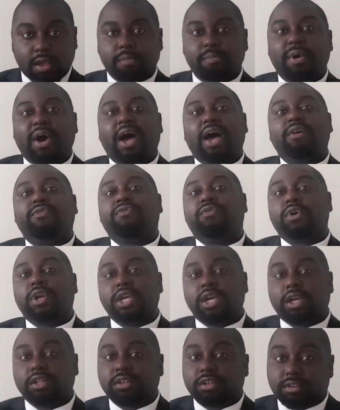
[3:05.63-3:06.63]
But I fully
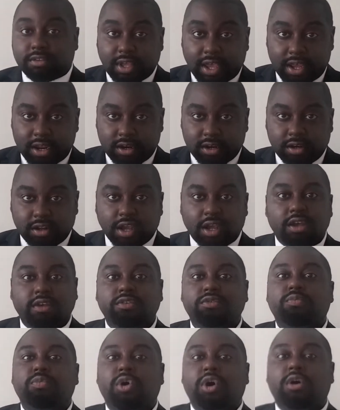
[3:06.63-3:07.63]
understand as
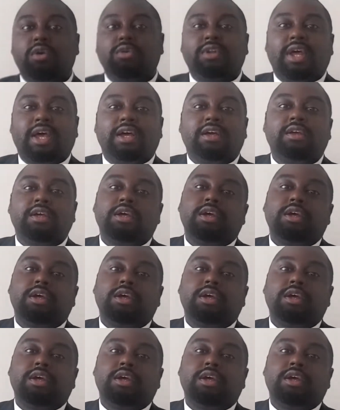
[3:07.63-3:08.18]
well that